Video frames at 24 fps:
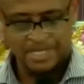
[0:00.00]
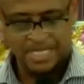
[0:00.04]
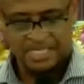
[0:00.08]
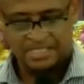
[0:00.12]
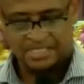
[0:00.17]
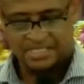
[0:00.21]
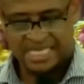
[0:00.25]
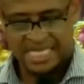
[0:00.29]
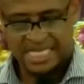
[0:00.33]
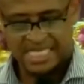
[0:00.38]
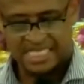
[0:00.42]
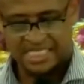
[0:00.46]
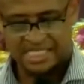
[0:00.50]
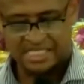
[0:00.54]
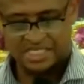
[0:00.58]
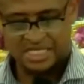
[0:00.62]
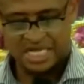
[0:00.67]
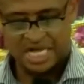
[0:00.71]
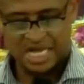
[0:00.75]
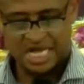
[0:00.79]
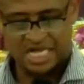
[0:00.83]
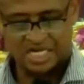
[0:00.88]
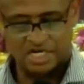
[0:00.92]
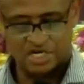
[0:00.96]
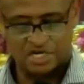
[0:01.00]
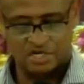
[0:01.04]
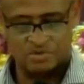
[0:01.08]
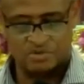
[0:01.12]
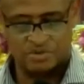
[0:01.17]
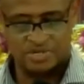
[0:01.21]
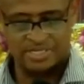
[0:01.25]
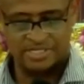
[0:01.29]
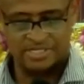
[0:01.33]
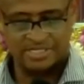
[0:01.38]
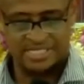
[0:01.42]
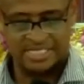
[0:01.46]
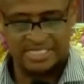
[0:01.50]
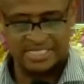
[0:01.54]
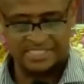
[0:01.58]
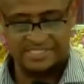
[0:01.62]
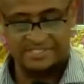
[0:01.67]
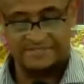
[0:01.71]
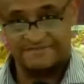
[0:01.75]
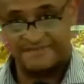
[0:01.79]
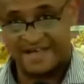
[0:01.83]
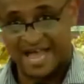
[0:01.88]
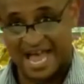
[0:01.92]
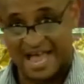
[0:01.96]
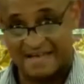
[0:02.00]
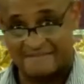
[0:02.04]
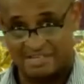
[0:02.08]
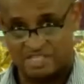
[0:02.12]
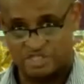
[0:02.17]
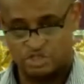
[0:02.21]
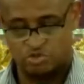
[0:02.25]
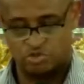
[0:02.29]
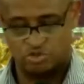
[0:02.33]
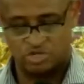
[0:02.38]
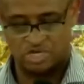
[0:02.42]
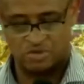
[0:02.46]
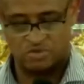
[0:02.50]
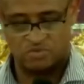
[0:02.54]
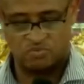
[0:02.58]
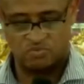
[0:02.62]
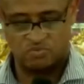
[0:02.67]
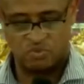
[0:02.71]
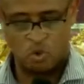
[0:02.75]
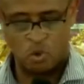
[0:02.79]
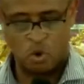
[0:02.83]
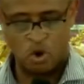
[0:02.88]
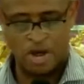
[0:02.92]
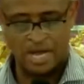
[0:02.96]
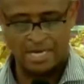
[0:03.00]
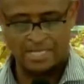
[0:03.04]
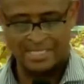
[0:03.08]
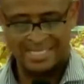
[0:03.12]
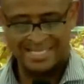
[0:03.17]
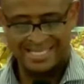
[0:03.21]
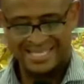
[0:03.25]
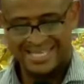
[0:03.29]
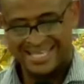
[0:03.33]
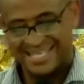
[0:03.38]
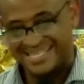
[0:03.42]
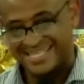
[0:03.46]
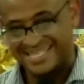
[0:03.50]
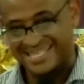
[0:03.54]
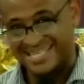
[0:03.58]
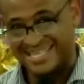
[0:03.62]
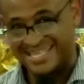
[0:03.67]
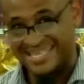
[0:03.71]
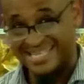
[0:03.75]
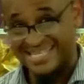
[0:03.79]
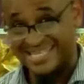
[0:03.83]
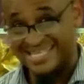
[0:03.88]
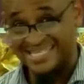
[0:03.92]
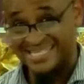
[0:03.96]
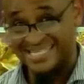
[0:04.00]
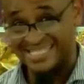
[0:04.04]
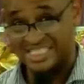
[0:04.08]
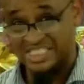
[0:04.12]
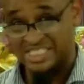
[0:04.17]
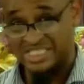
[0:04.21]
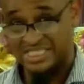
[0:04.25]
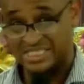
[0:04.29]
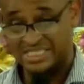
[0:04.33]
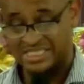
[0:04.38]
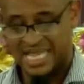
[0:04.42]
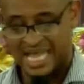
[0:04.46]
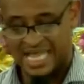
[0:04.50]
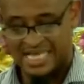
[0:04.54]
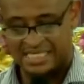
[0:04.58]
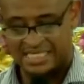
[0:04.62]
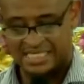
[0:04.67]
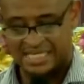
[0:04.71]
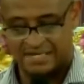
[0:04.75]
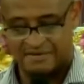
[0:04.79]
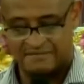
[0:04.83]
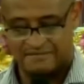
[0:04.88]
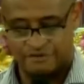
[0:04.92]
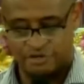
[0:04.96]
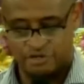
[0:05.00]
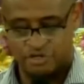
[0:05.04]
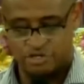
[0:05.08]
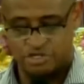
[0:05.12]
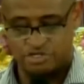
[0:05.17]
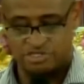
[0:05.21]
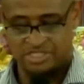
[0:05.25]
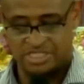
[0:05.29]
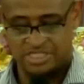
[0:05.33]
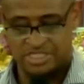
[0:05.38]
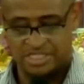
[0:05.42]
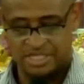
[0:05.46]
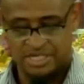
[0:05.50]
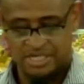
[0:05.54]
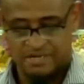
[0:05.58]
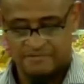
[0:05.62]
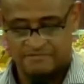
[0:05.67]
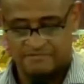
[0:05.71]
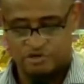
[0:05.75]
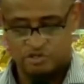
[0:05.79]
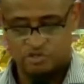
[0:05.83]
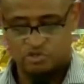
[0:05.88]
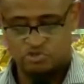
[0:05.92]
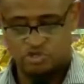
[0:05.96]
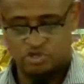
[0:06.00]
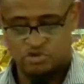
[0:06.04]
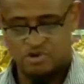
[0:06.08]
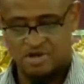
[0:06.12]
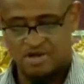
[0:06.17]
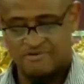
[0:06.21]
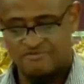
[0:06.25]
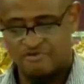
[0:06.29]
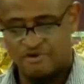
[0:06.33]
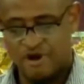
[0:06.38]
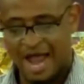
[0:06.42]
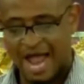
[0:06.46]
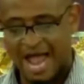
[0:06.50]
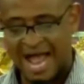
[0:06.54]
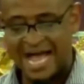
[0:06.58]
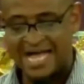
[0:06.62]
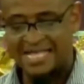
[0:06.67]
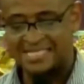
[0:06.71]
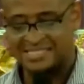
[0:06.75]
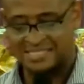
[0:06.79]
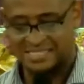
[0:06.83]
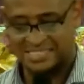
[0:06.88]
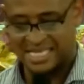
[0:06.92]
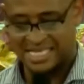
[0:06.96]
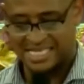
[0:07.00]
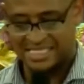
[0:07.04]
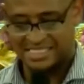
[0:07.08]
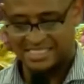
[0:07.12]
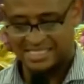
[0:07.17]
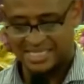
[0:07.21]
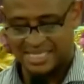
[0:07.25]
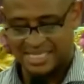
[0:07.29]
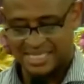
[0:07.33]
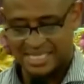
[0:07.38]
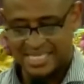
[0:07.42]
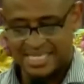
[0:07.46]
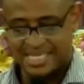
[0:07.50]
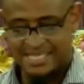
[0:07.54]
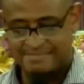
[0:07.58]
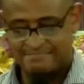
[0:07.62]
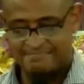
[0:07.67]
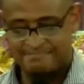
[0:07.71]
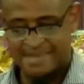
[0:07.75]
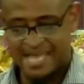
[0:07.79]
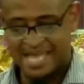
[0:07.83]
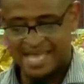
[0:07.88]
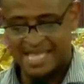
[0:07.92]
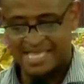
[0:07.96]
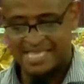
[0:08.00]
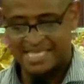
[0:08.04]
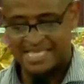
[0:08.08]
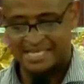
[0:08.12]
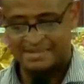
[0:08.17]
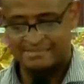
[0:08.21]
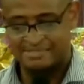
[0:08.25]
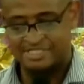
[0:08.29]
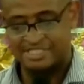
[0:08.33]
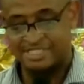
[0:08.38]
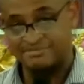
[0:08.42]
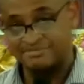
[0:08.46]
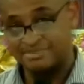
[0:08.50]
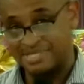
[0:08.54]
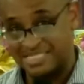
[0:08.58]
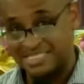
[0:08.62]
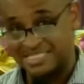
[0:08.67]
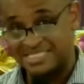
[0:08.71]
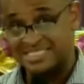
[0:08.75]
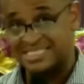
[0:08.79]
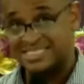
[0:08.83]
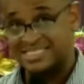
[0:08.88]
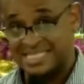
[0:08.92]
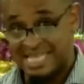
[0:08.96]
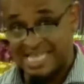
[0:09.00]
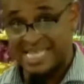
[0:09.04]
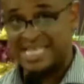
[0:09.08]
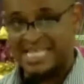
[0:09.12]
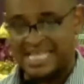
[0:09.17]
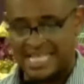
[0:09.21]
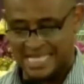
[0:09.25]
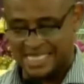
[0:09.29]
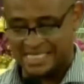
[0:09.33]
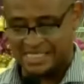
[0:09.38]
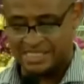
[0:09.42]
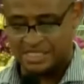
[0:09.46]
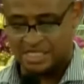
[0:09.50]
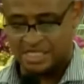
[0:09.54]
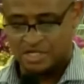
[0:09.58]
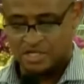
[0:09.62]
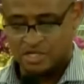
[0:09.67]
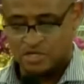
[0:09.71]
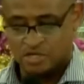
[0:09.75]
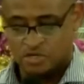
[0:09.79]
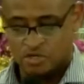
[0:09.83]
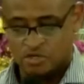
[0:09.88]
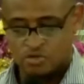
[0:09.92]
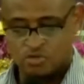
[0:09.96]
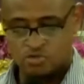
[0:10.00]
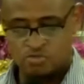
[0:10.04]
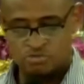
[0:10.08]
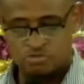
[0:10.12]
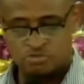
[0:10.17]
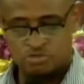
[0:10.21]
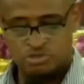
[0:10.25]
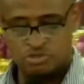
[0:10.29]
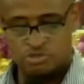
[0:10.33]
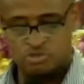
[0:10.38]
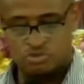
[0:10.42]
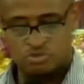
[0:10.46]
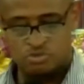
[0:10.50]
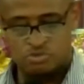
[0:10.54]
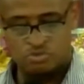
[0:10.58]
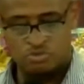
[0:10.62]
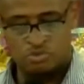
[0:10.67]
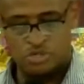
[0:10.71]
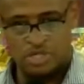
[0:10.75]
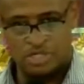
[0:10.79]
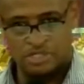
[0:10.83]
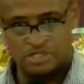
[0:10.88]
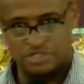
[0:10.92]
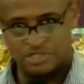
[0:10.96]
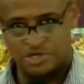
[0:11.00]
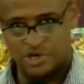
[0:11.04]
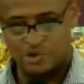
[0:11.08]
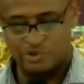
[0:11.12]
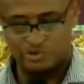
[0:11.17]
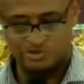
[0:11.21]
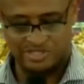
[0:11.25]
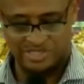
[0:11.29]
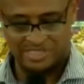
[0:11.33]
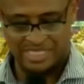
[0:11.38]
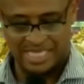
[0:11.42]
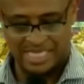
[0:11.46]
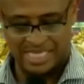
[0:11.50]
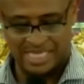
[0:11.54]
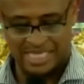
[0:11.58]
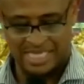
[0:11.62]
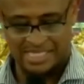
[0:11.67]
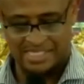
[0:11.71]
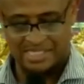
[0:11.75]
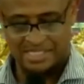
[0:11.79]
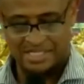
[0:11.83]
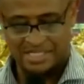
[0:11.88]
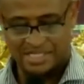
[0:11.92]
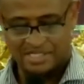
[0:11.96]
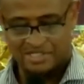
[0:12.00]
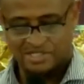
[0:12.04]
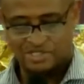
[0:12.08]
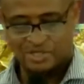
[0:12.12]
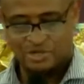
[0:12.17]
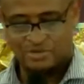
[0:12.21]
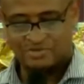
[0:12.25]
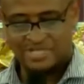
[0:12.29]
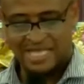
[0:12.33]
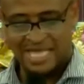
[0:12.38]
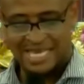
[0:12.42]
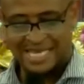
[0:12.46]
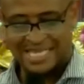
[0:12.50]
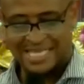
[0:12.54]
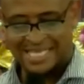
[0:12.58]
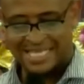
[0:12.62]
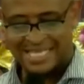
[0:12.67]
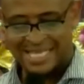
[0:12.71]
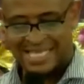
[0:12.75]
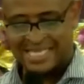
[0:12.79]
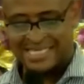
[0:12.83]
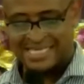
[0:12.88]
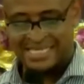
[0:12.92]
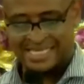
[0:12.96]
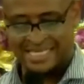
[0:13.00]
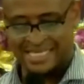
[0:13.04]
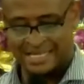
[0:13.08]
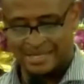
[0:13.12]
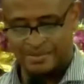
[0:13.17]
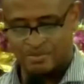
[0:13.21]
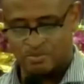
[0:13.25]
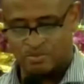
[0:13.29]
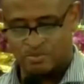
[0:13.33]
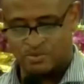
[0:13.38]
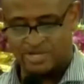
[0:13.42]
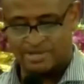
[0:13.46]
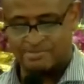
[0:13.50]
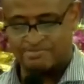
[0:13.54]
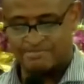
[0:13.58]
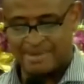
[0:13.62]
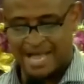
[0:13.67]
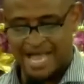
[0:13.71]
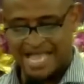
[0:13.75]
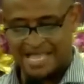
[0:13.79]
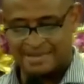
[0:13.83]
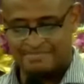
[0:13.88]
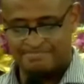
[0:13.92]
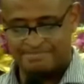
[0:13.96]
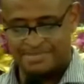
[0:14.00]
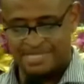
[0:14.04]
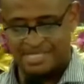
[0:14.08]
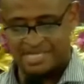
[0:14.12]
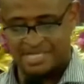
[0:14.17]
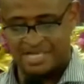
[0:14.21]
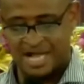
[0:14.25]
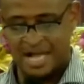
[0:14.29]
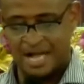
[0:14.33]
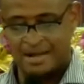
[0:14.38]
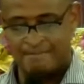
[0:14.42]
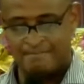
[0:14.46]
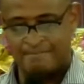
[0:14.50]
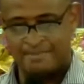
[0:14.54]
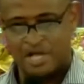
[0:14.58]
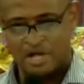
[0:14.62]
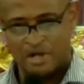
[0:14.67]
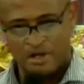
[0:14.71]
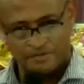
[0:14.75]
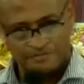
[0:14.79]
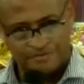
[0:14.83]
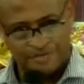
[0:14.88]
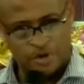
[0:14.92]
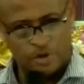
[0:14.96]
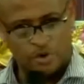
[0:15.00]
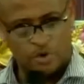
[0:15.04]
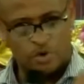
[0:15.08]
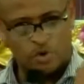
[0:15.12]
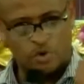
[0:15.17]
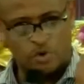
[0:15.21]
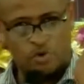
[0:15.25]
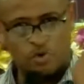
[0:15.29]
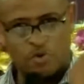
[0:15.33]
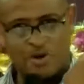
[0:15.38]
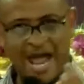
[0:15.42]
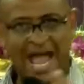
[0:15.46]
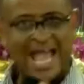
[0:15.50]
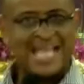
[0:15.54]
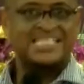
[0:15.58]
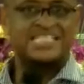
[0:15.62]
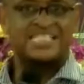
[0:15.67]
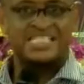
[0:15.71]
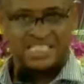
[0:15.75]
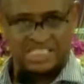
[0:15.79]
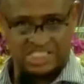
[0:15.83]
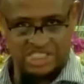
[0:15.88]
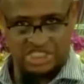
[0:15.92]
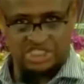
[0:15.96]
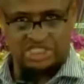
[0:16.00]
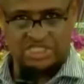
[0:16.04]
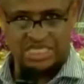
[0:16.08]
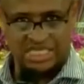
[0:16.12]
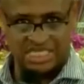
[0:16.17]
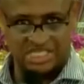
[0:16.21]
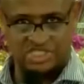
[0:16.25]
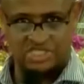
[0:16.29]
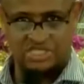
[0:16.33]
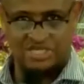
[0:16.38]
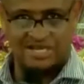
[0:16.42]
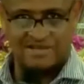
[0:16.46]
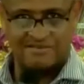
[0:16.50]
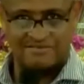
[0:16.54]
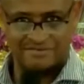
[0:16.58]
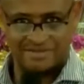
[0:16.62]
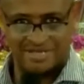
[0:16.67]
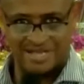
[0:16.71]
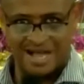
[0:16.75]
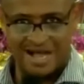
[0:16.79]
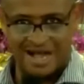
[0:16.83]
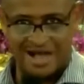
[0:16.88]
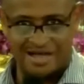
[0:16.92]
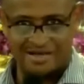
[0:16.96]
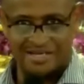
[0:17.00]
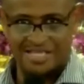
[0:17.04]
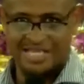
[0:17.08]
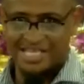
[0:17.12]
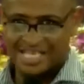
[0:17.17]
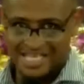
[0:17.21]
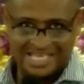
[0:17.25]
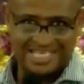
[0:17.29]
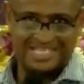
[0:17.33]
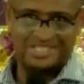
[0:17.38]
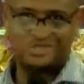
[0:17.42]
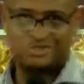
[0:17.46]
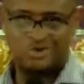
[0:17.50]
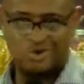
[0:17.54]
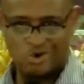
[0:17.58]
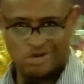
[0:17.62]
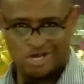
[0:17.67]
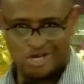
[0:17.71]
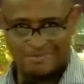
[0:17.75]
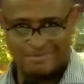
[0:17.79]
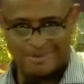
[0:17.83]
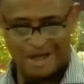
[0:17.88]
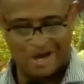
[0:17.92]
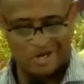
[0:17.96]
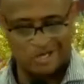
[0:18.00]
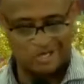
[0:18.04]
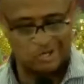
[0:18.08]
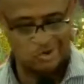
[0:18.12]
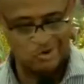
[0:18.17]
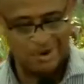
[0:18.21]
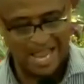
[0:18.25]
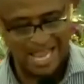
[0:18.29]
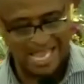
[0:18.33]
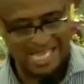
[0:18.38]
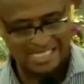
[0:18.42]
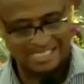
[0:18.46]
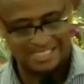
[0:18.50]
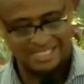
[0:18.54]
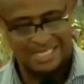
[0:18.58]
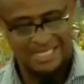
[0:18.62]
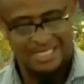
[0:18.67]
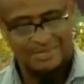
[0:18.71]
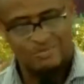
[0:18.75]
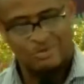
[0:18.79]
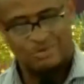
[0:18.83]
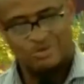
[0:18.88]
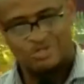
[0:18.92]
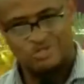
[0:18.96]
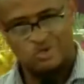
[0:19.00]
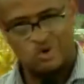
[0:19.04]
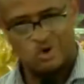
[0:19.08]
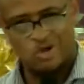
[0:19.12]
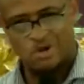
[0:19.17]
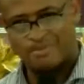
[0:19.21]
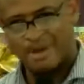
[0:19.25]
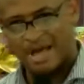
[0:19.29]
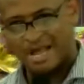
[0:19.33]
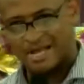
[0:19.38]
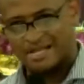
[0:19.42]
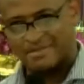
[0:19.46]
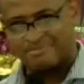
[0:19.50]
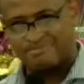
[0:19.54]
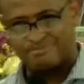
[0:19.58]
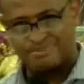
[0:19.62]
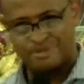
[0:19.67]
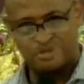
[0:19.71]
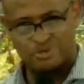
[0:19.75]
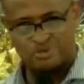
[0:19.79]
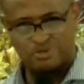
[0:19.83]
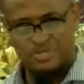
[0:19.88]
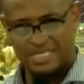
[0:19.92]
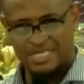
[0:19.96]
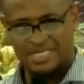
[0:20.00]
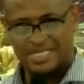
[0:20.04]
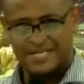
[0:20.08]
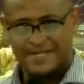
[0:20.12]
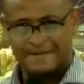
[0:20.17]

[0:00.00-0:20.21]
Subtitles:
Second Corinthians 5:21 in the English Standard Version, verse 21, for our sakes, he made him to be sin who knew no sin, so that in him we might become the righteousness of God. And it's talking about Christ. When we talk about imputed,